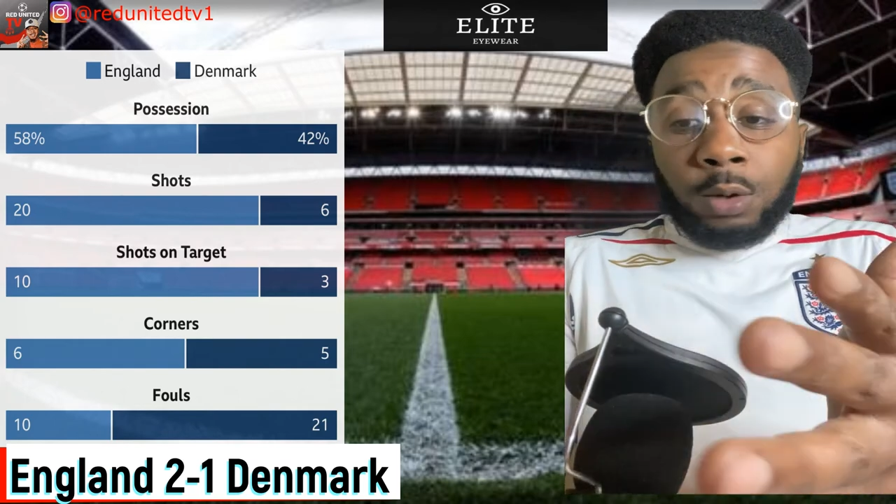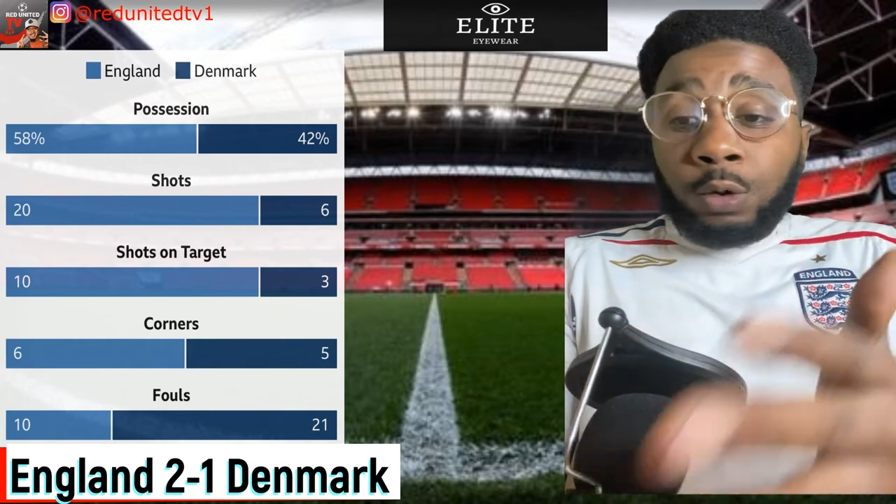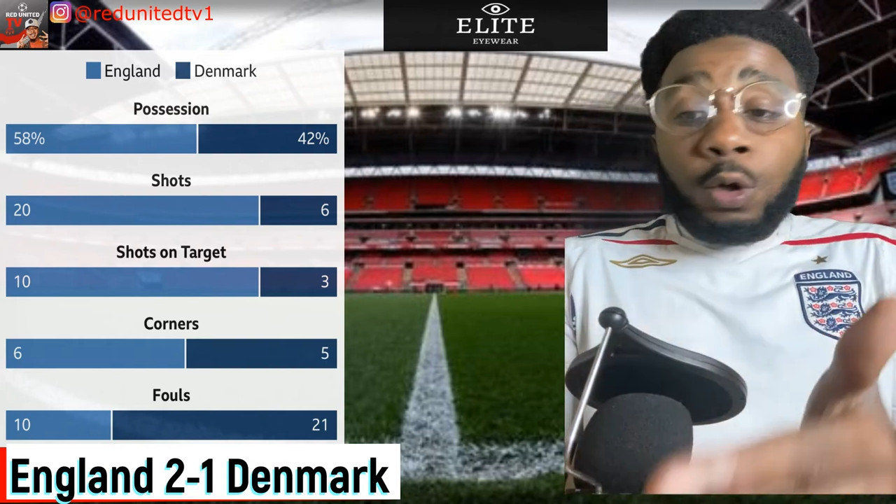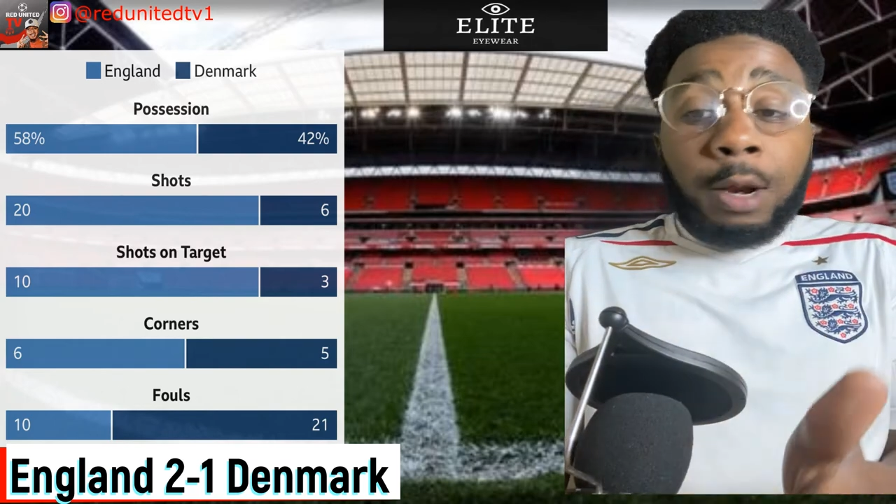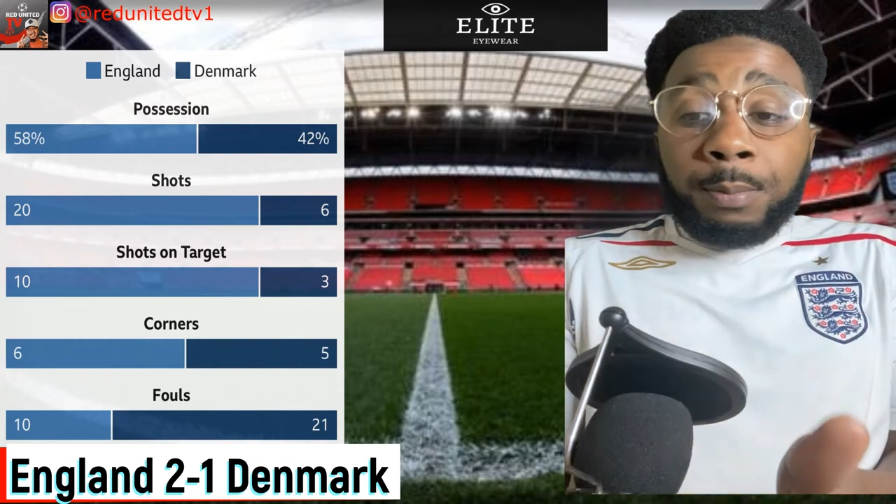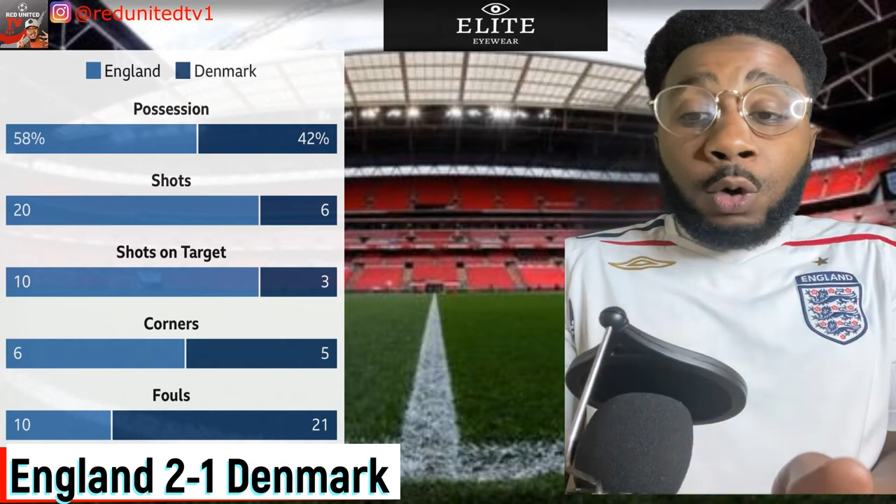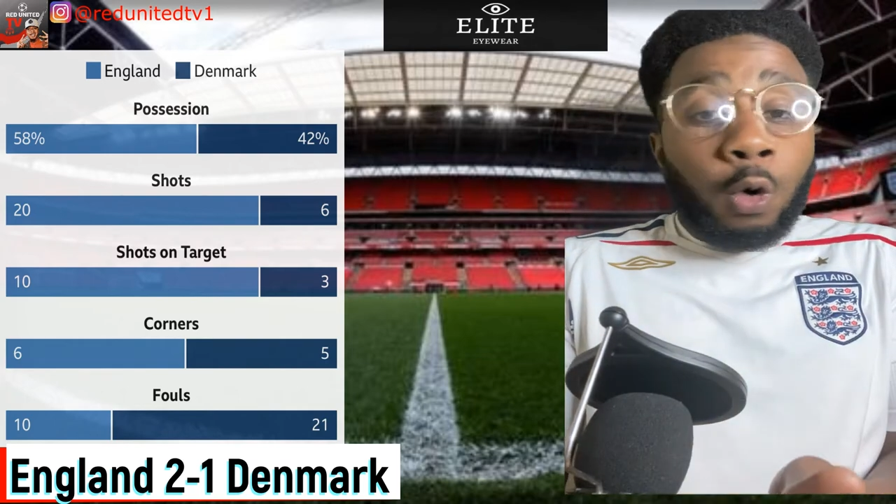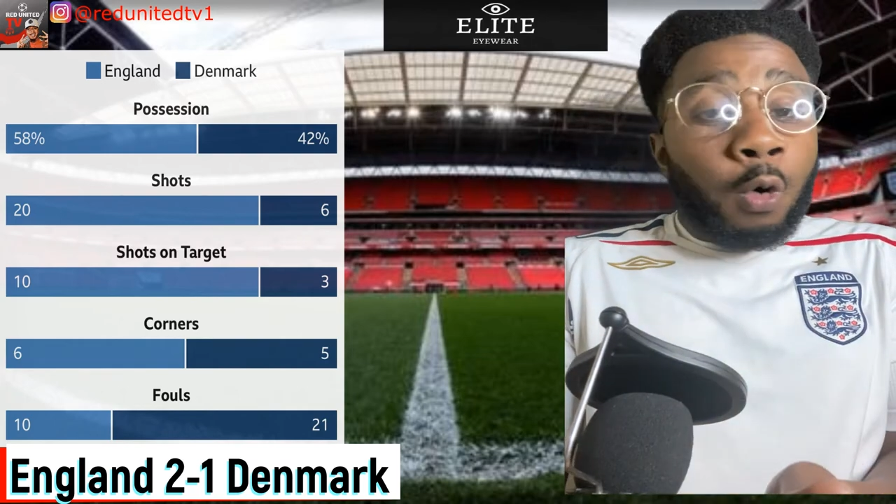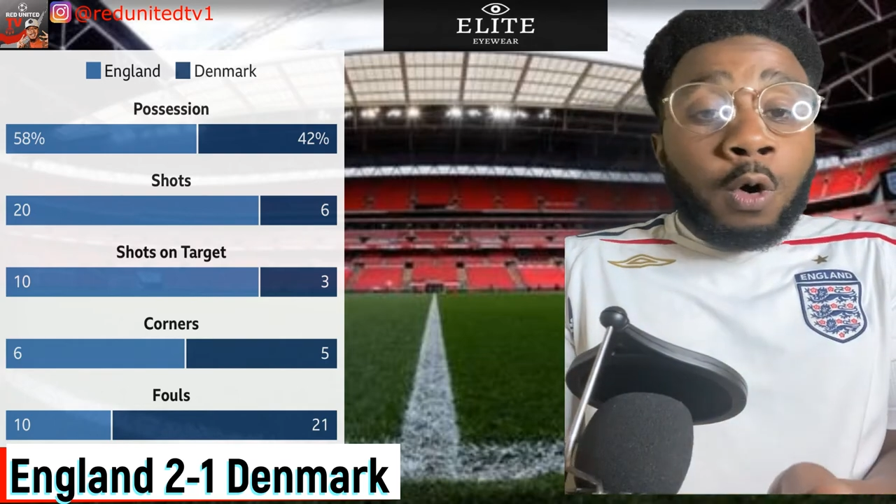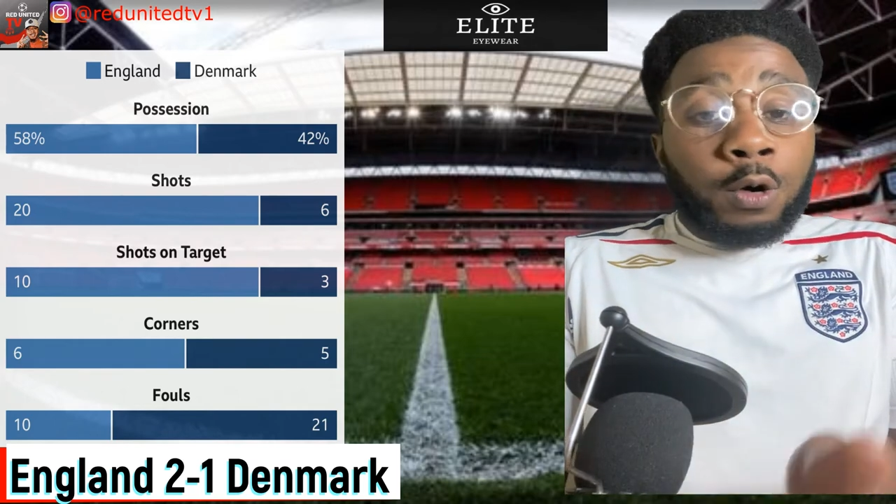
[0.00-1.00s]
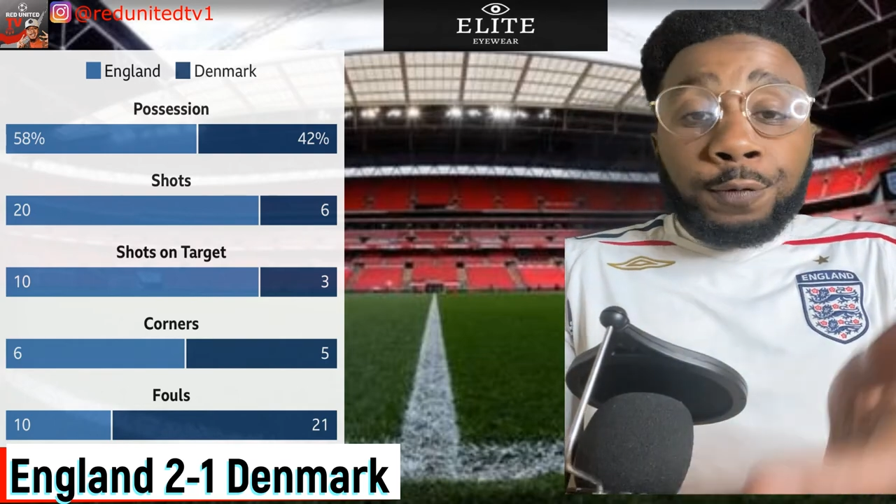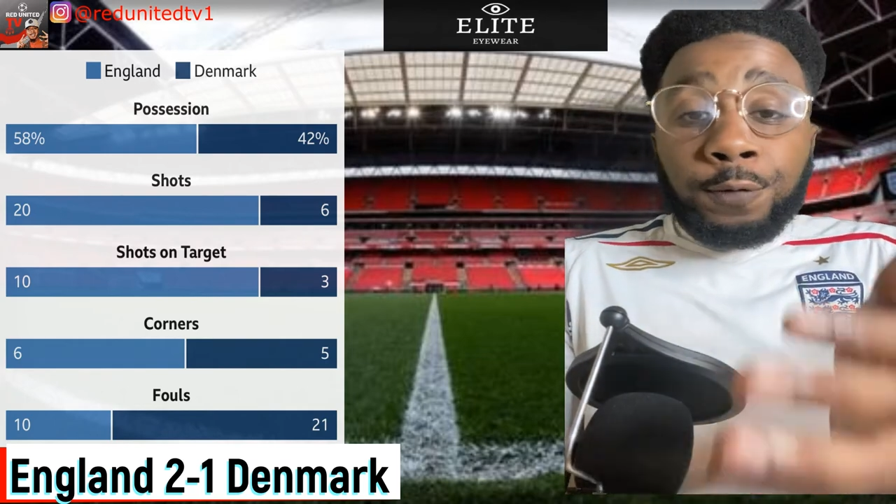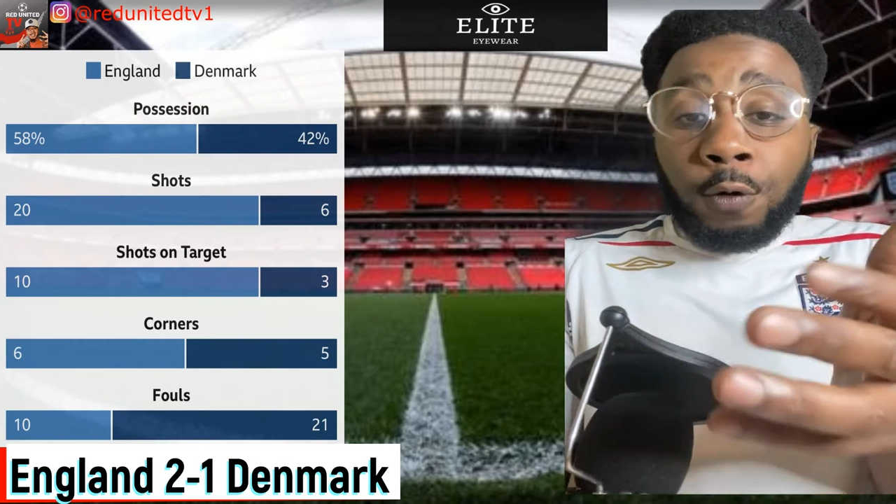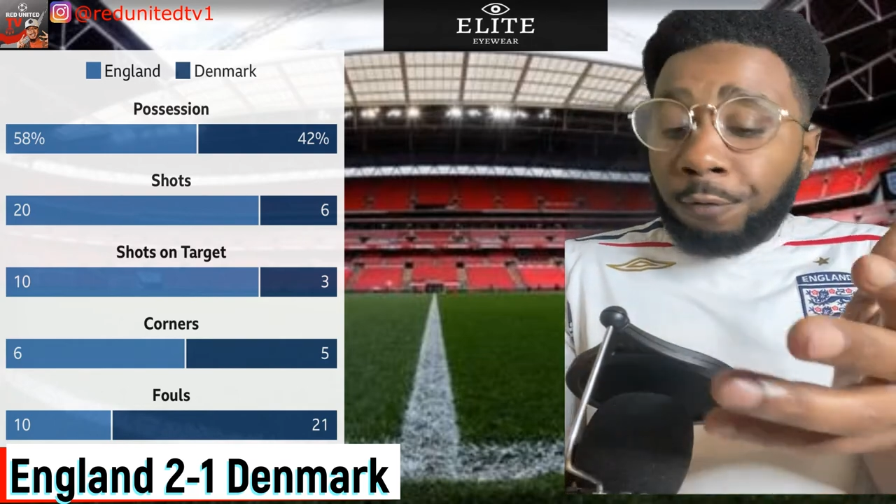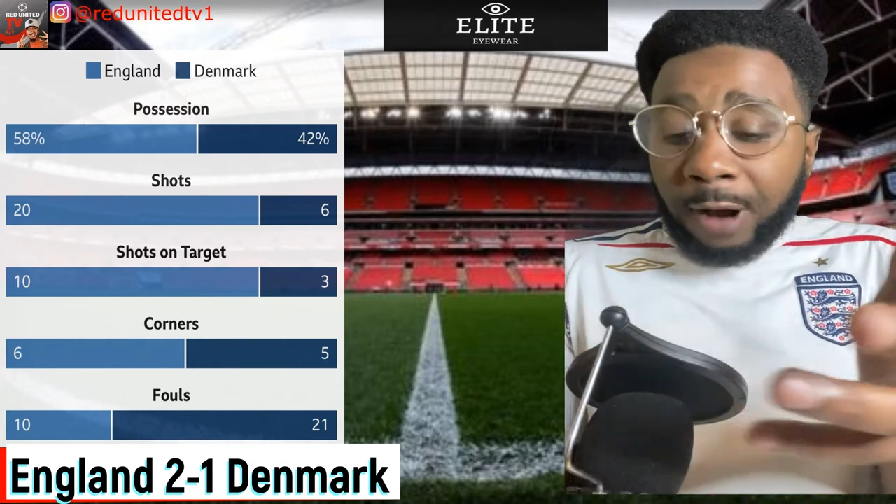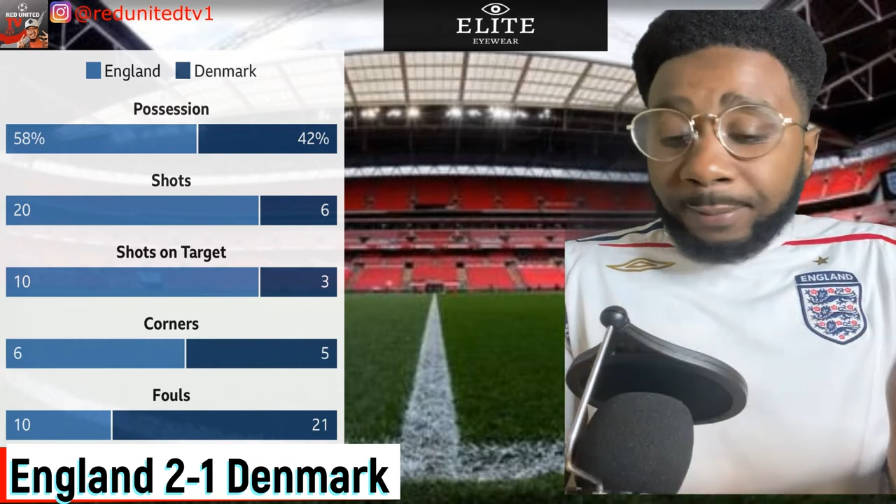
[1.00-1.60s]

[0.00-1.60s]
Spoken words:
You let me know what you thought of